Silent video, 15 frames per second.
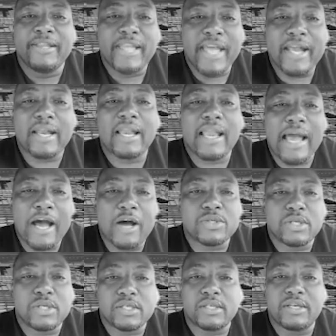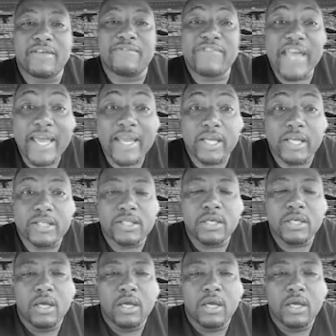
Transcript: That allows us an advantage,